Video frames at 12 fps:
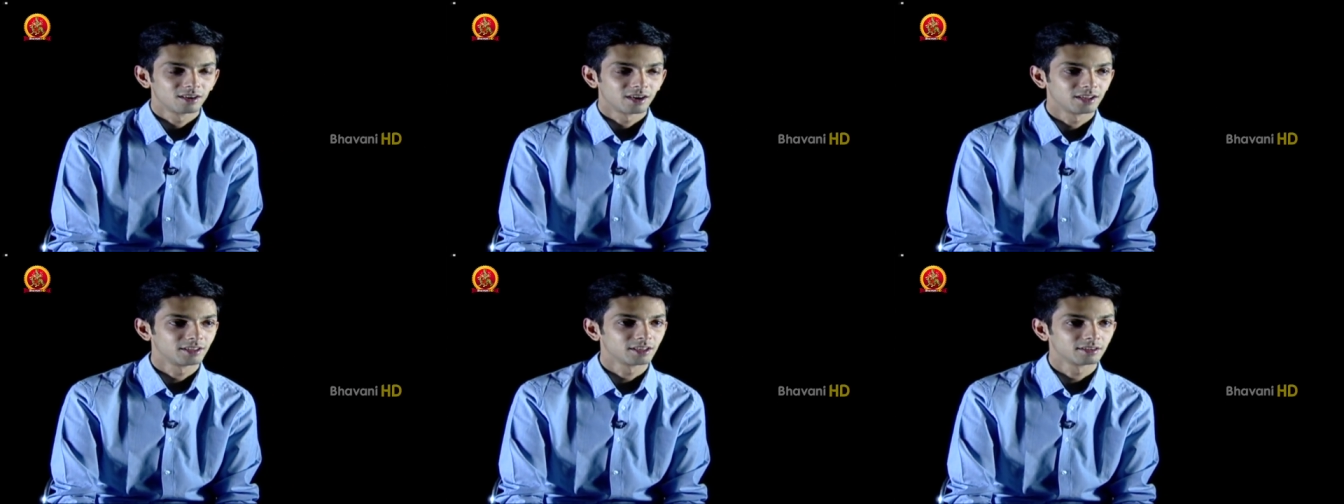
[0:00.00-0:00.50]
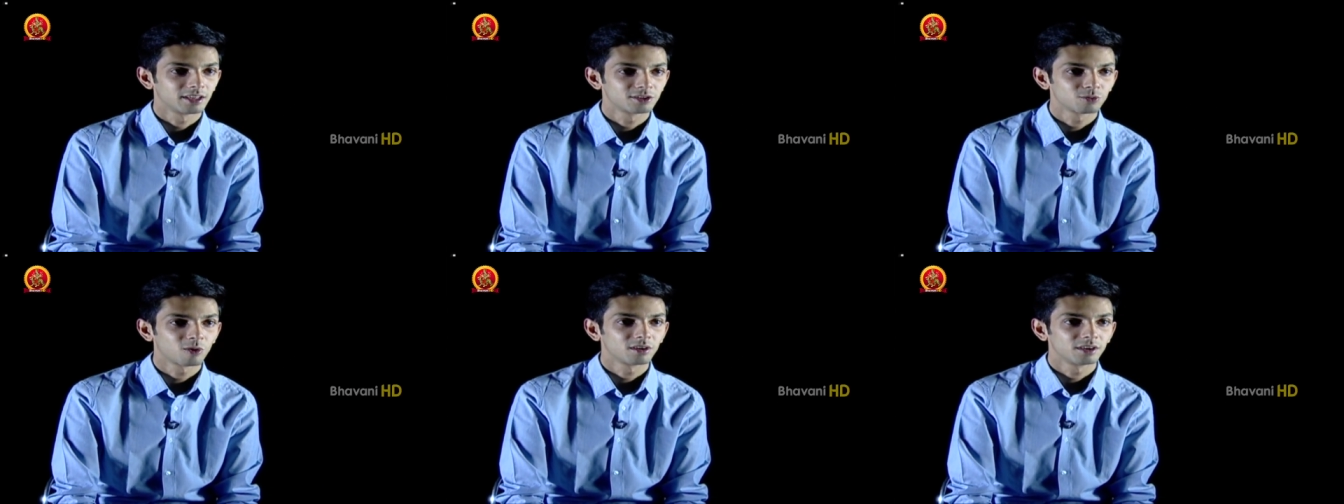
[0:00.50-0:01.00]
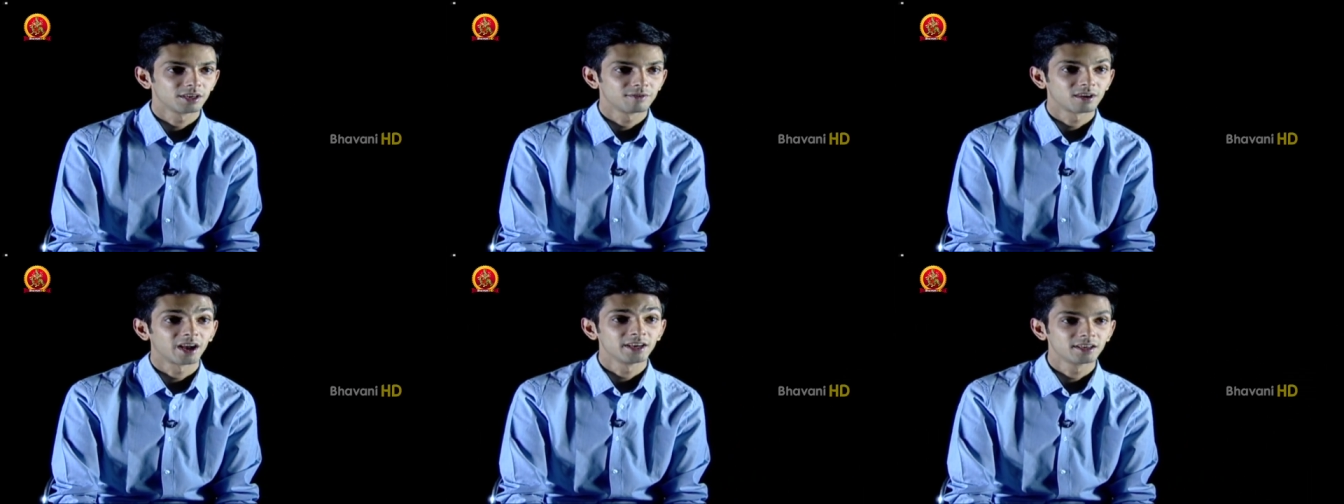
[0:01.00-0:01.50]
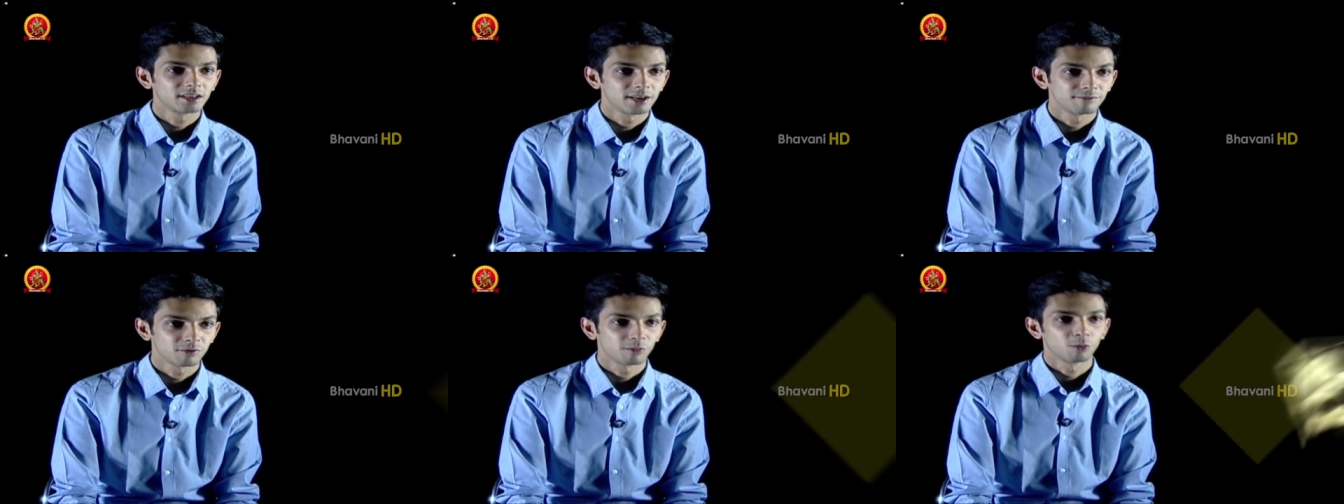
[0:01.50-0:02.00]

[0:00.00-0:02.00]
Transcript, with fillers: I think that's what even I crave for.